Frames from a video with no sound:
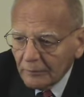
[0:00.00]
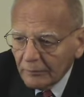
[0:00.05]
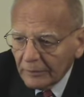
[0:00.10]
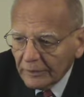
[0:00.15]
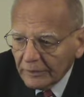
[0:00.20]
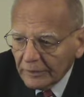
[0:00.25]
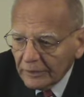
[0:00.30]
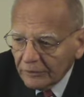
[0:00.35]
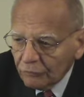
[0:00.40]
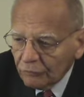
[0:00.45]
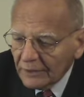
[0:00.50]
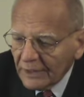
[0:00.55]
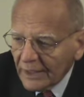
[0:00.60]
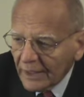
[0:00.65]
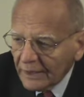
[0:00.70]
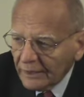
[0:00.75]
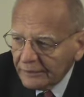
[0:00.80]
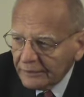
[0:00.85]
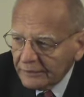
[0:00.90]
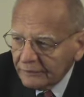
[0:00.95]
But in
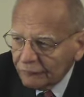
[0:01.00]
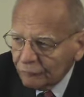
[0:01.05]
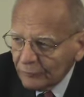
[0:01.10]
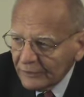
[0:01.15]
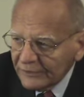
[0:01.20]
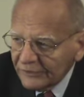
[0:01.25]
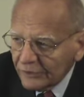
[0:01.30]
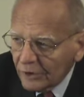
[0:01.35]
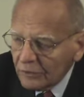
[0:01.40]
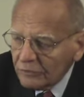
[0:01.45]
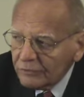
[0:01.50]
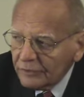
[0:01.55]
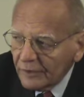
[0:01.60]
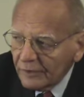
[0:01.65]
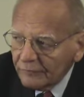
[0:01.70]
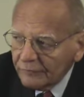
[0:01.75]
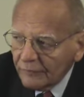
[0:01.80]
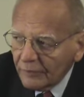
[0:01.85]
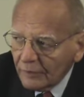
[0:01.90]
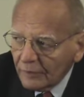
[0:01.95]
reality, if we don't
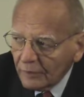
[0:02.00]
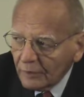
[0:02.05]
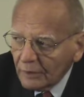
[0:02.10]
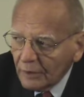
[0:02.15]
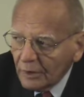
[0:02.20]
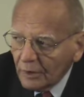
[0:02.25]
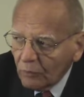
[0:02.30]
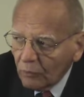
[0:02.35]
get there,